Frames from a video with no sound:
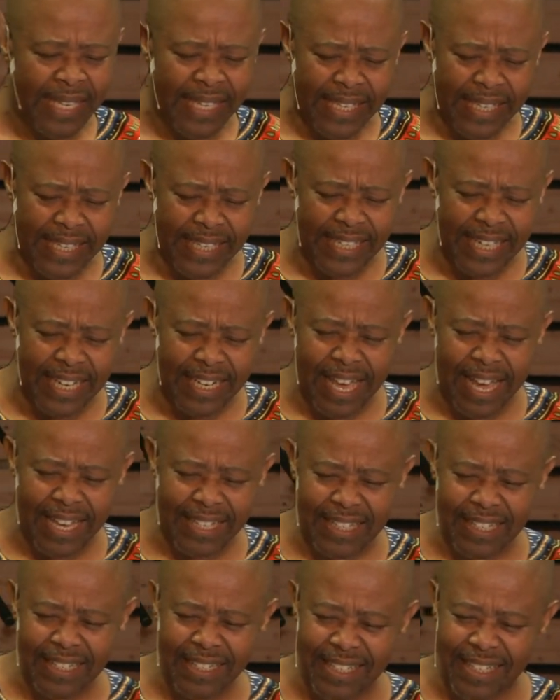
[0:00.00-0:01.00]
he
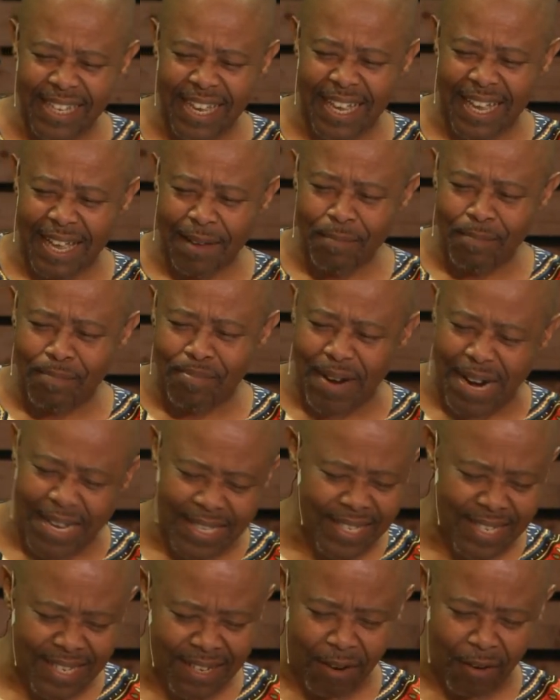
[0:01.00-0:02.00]
needed the
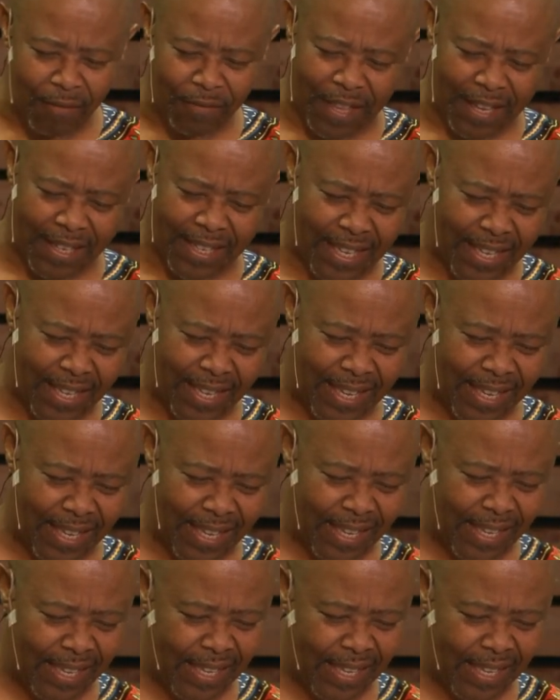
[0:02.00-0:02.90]
blessing of the king.